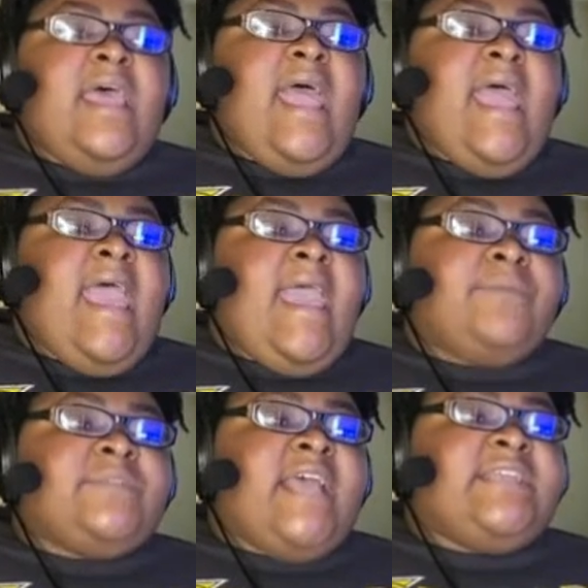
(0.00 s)
and it
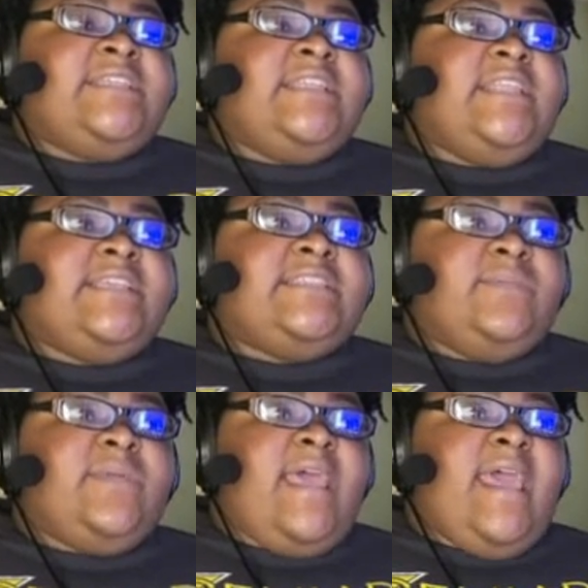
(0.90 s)
was actually less than
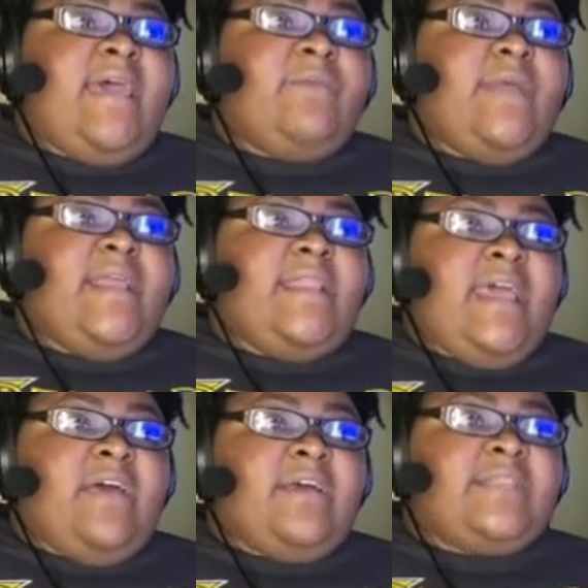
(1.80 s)
what I have right
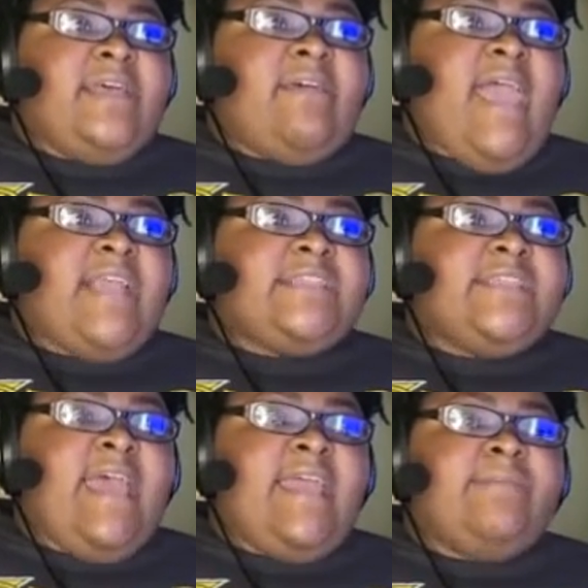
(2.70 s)
now because I actually
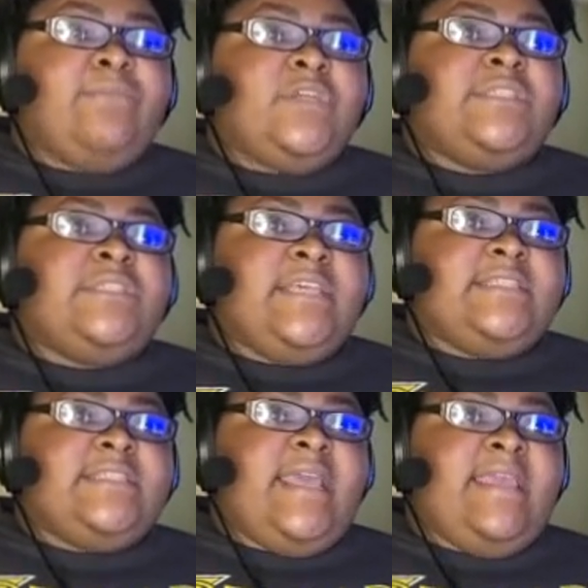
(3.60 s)
added more since I
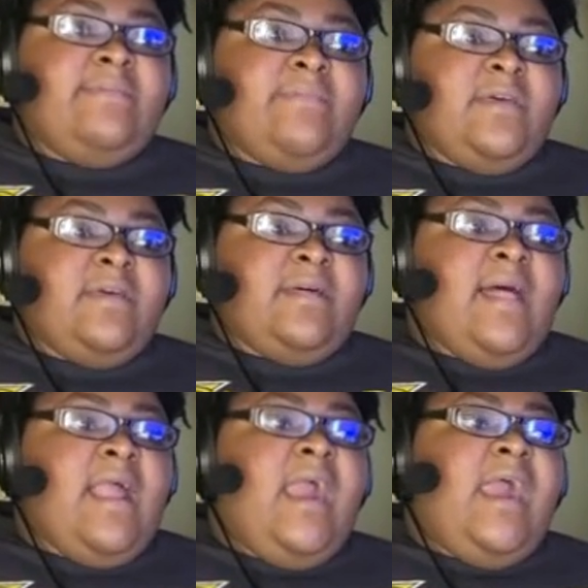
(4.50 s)
sent that email.
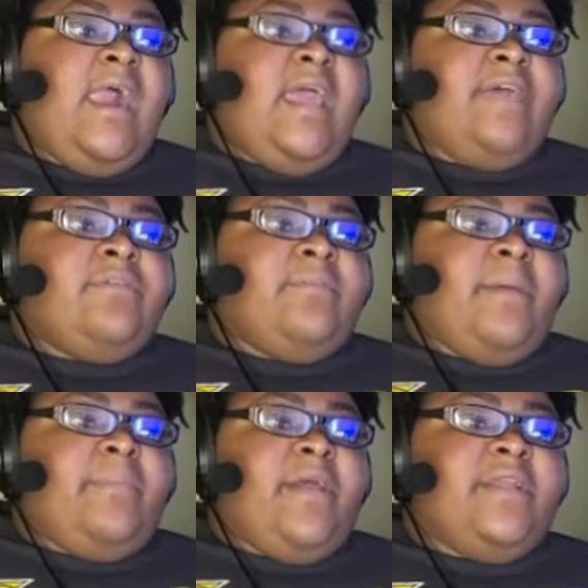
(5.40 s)
However, my
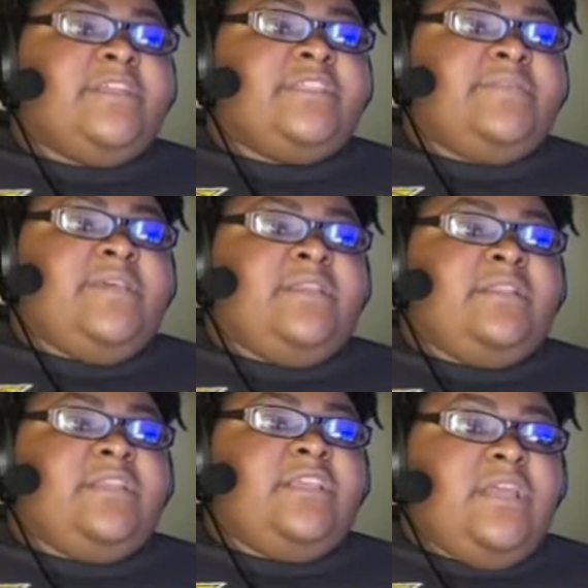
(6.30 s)
partner's been,
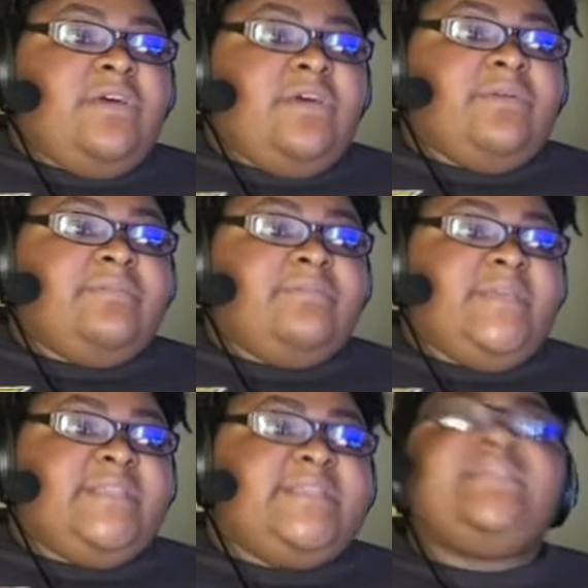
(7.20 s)

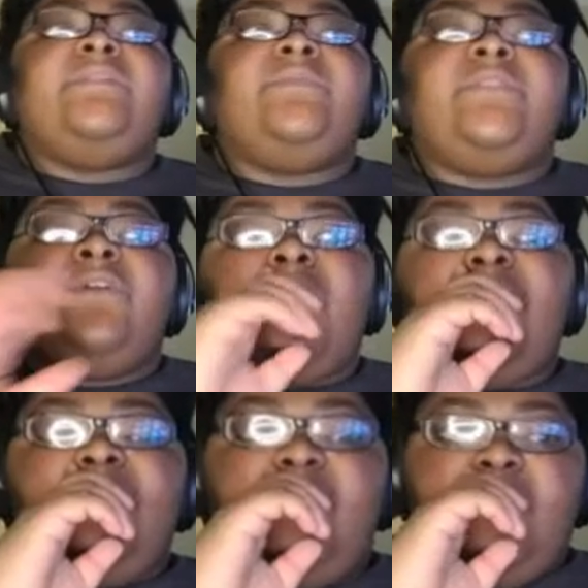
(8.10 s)
busy dealing with their own
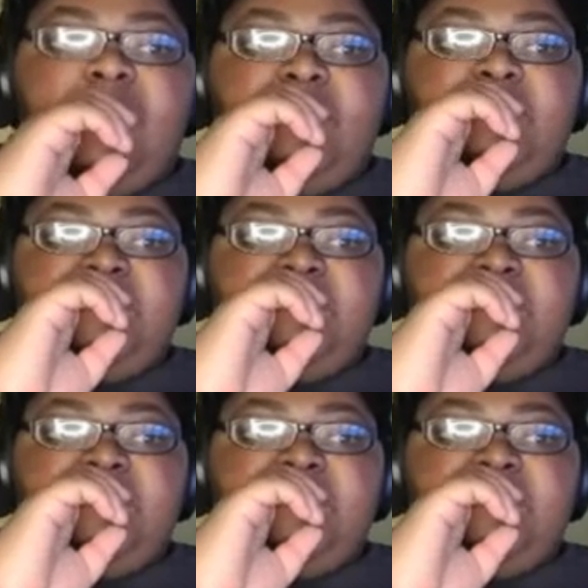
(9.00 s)
things.